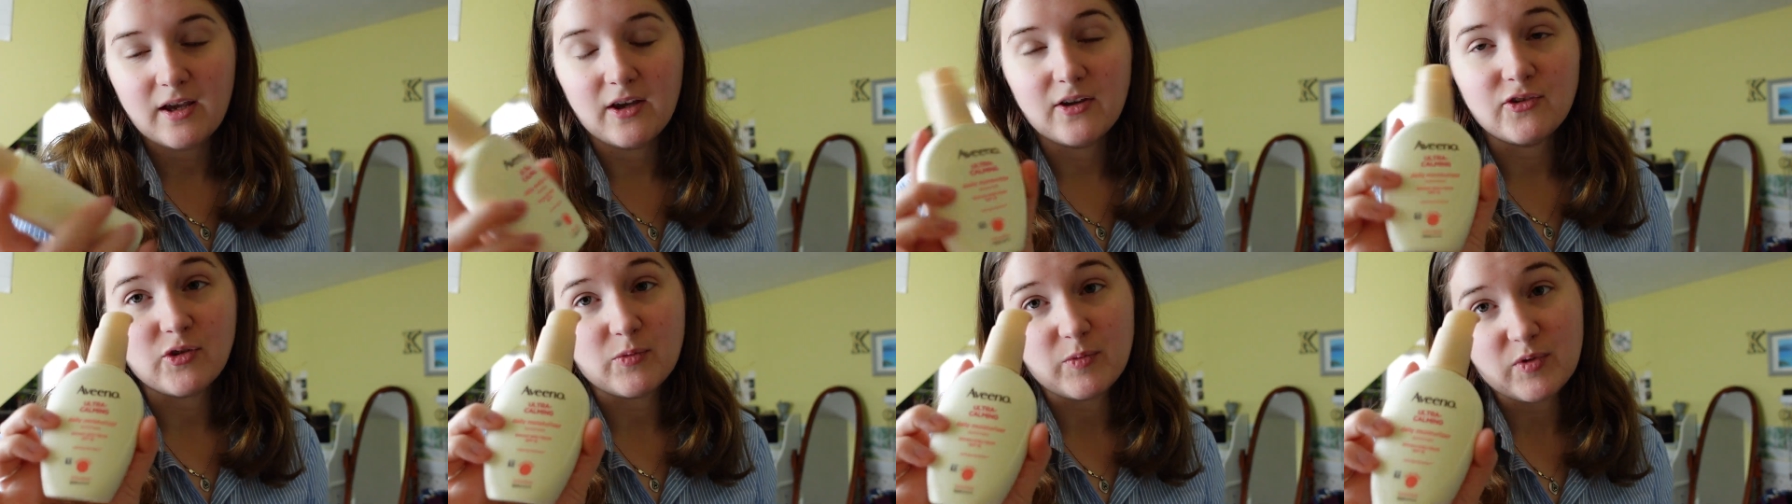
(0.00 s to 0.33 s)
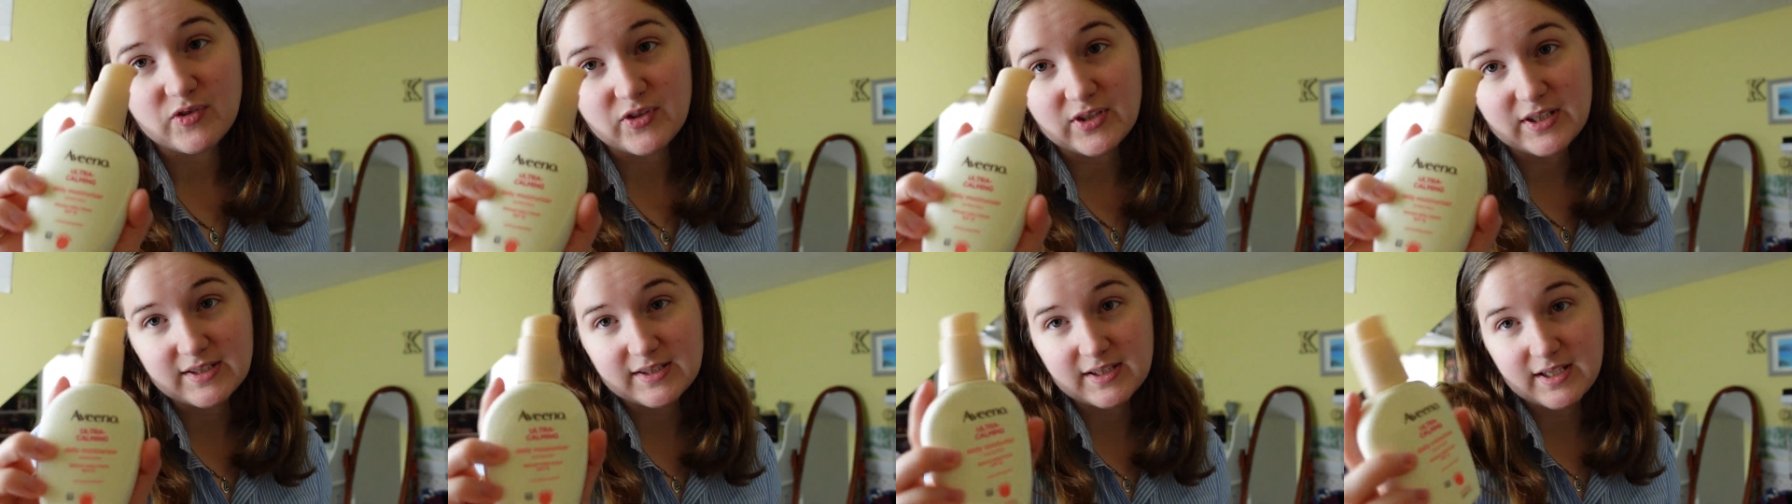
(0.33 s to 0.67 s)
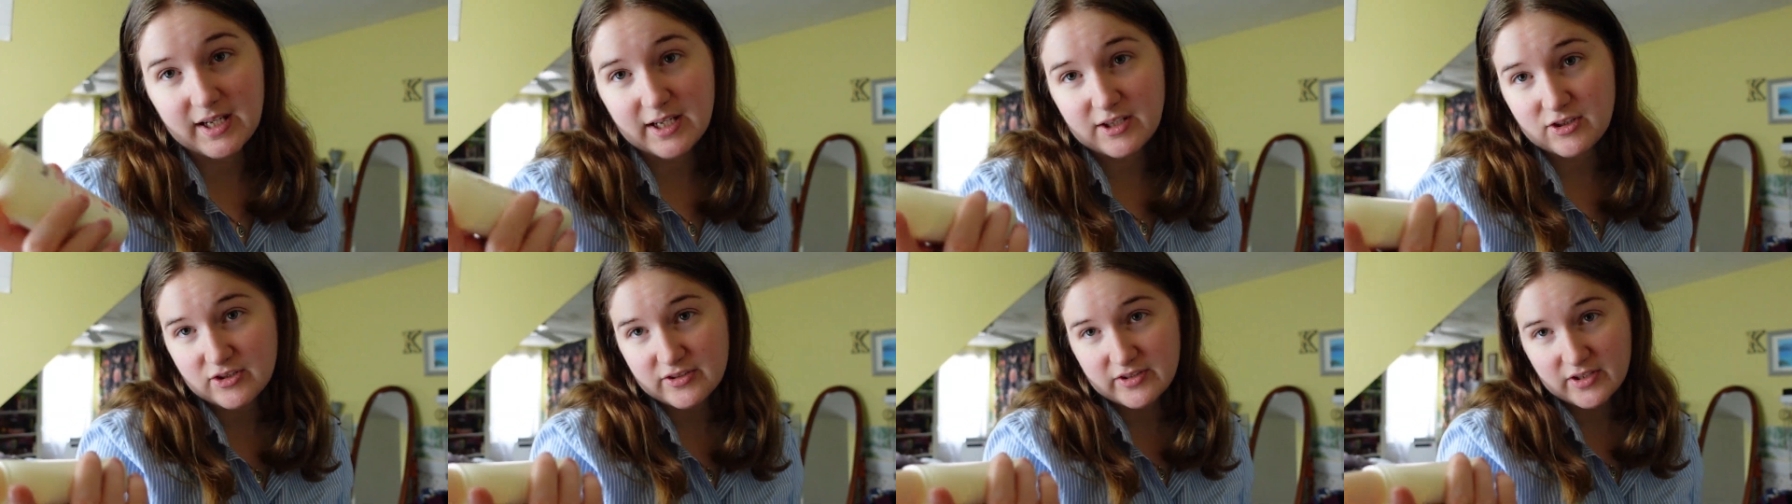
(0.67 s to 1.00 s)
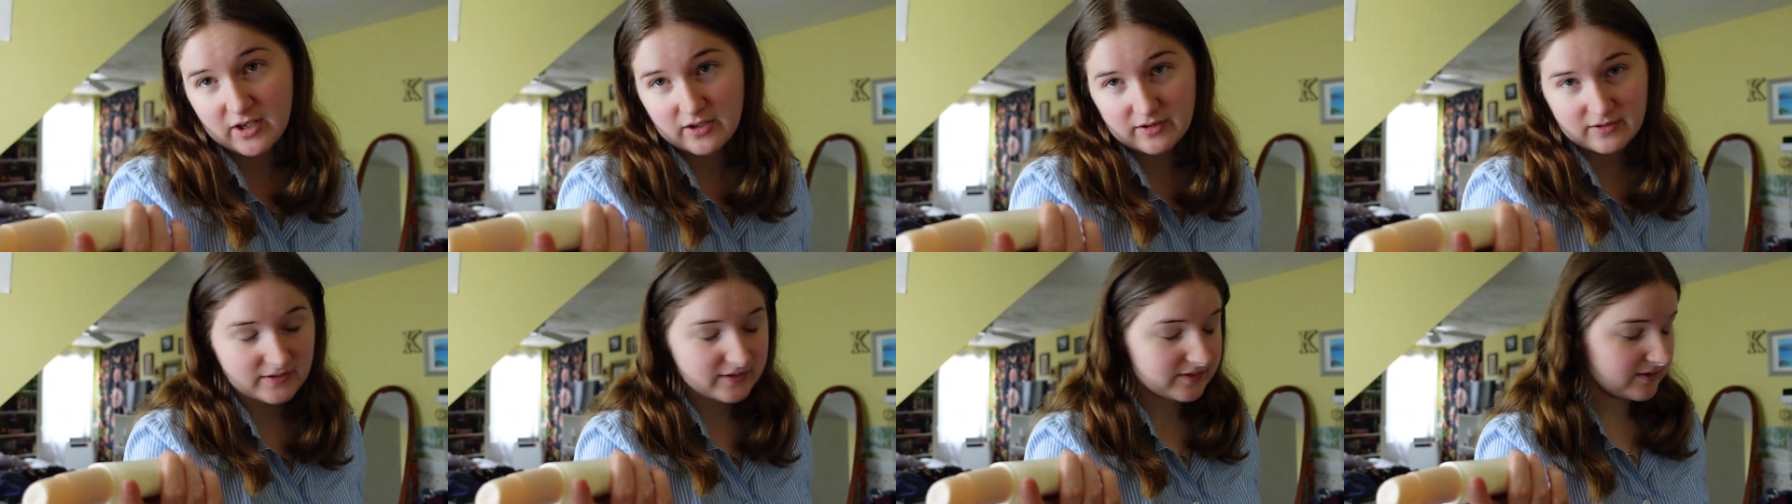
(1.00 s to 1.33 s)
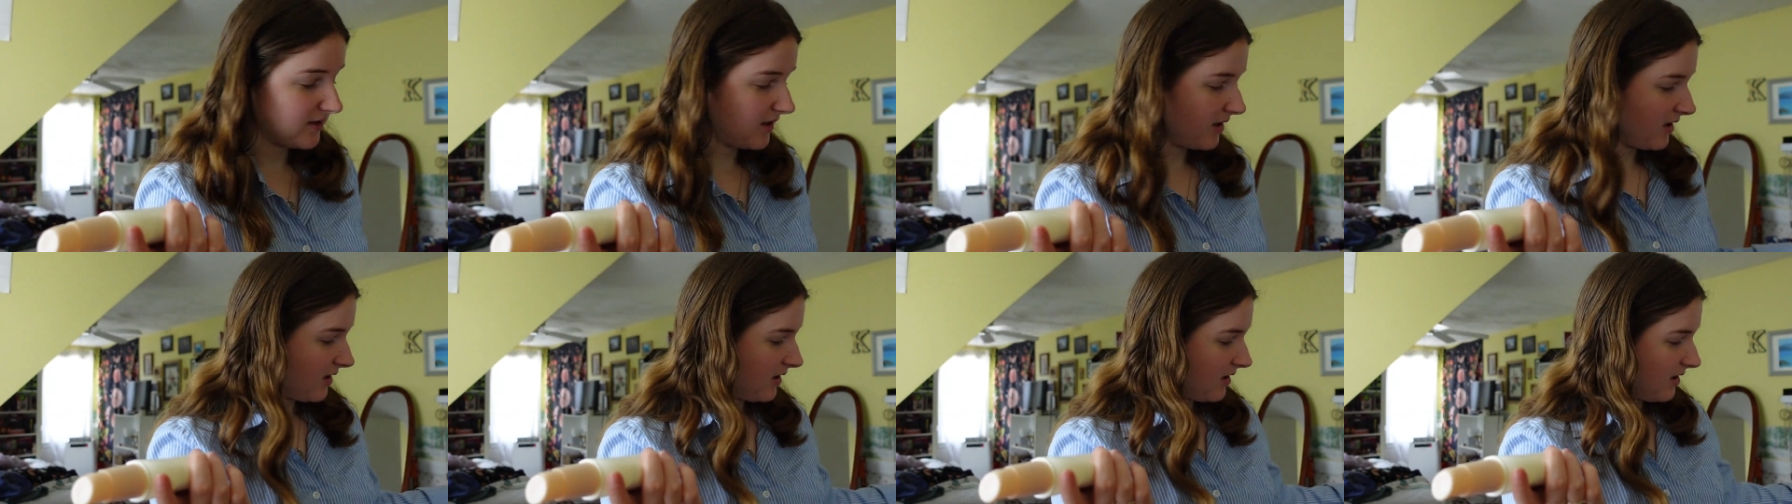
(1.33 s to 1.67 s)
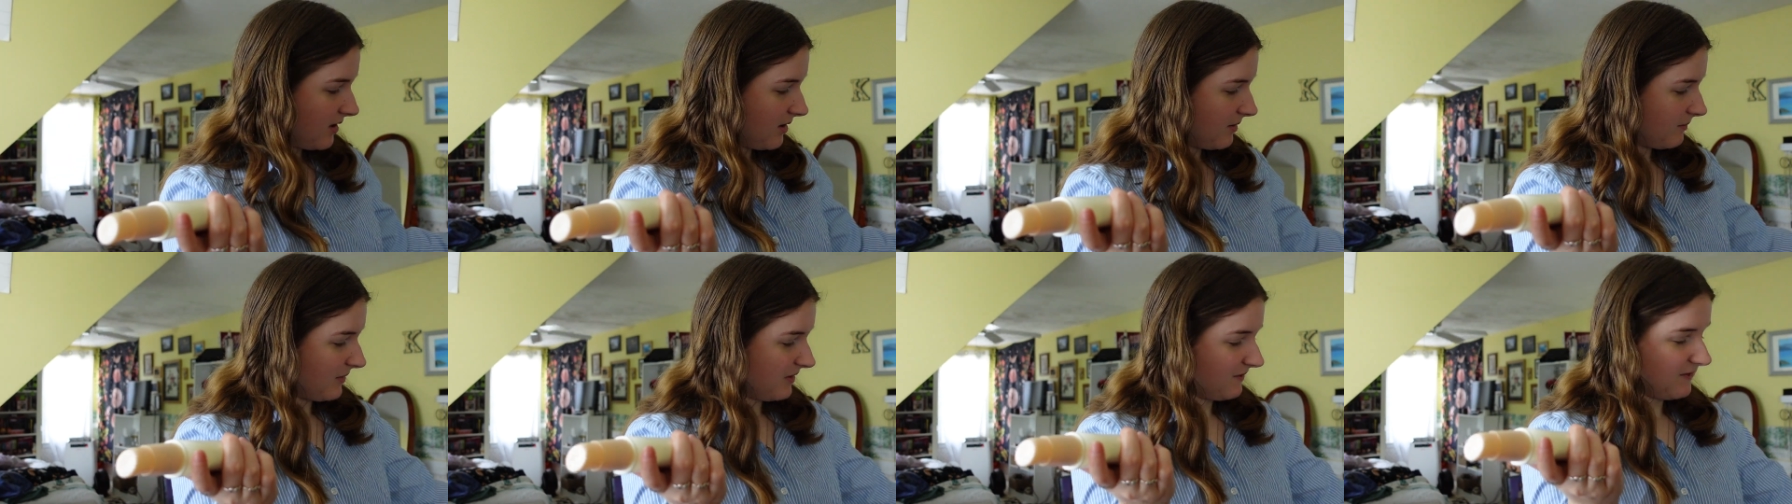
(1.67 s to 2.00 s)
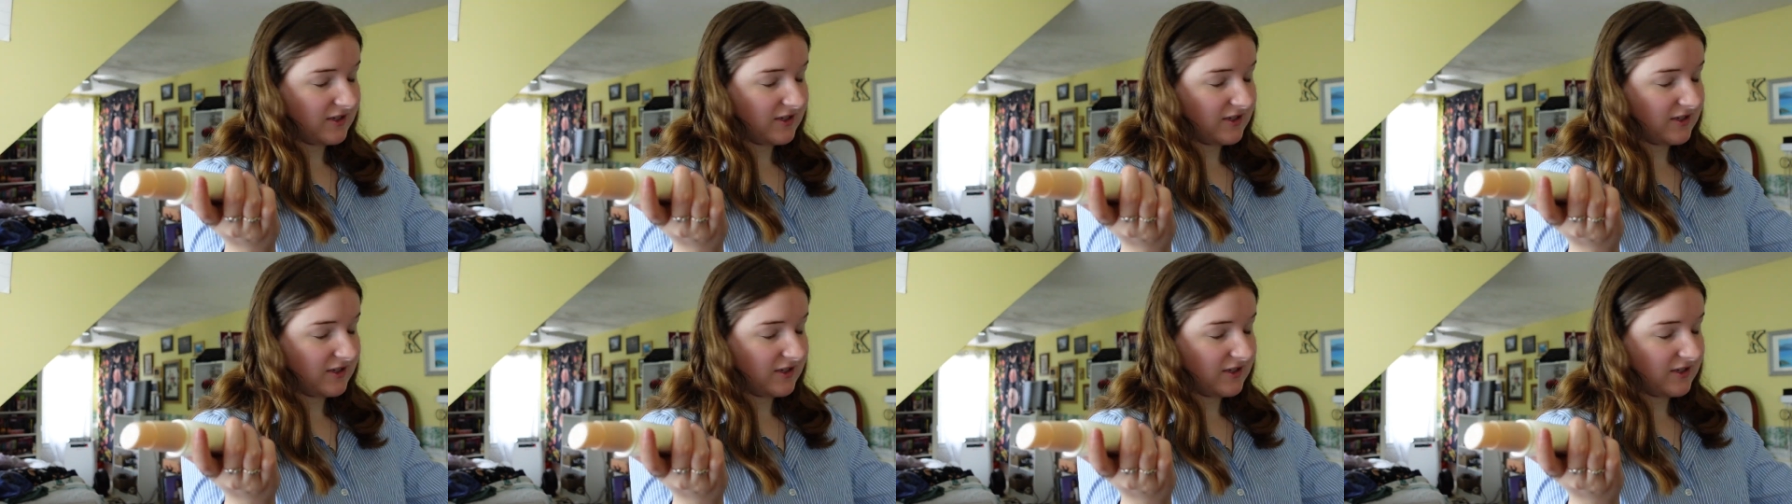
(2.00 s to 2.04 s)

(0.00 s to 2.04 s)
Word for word: So I'm using it today just cause my